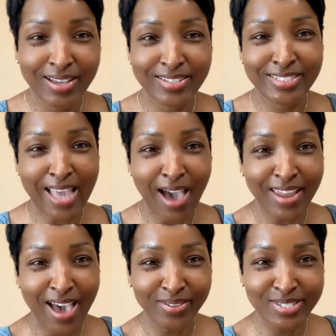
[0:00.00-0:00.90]
Shout
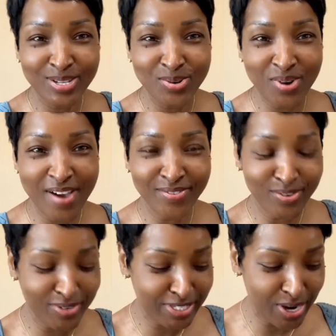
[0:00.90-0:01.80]
out to whoever
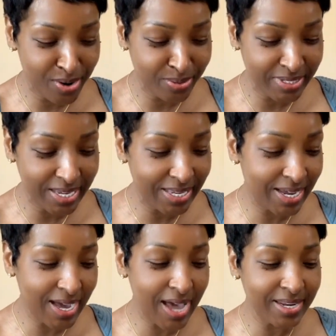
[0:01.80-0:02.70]
returned it, and I
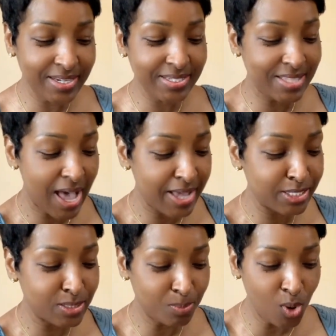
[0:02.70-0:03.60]
got it in a size
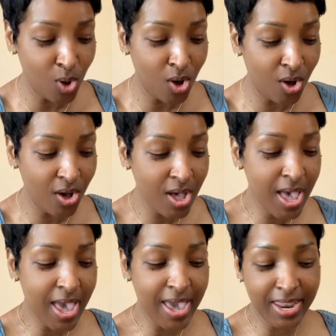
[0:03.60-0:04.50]
small.
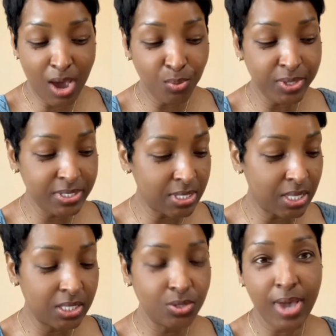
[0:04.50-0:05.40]
And I was a
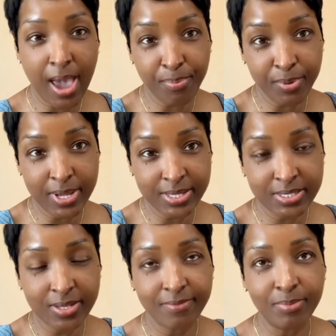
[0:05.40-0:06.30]
little
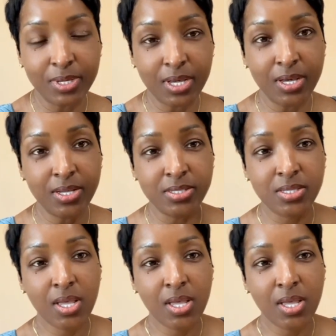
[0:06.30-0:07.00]
apprehensive because,